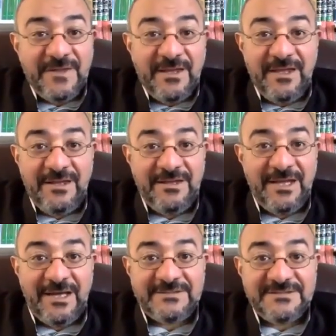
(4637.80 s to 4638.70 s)
in
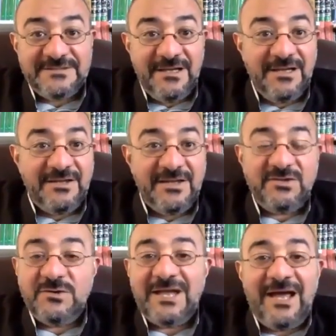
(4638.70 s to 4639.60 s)
that. They
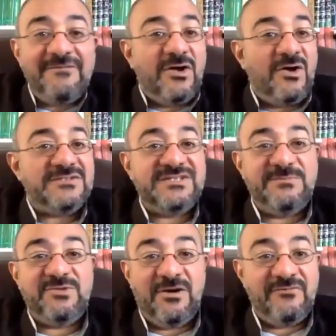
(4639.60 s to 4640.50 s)
don't have a concept
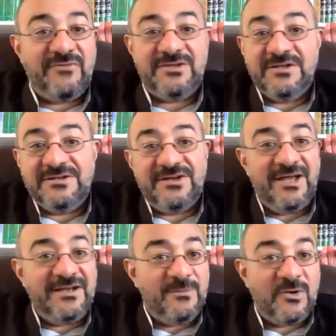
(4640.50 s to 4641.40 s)
of adultery
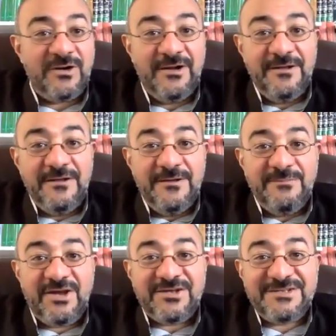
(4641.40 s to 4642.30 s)
anymore
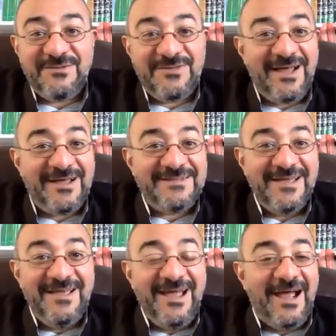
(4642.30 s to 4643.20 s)
because of that.
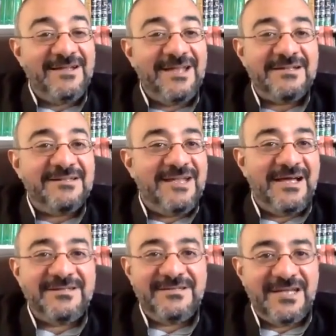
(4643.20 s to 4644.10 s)
And
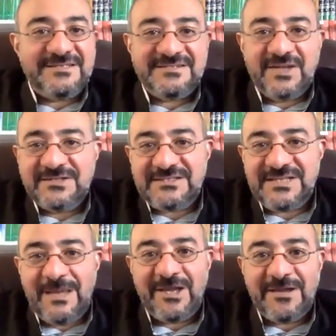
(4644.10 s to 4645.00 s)
that is not
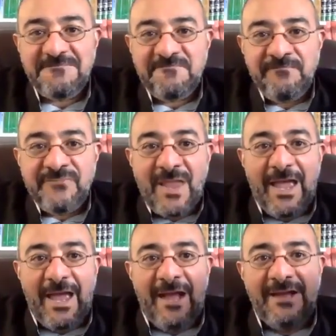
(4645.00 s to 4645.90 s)
Islamic.
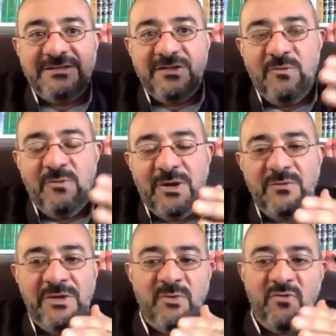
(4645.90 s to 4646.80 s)
And when
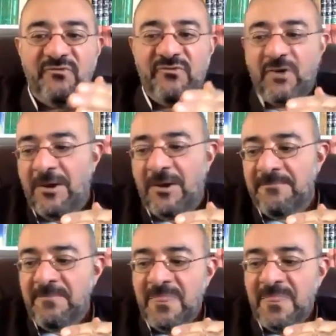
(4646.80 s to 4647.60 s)
we move from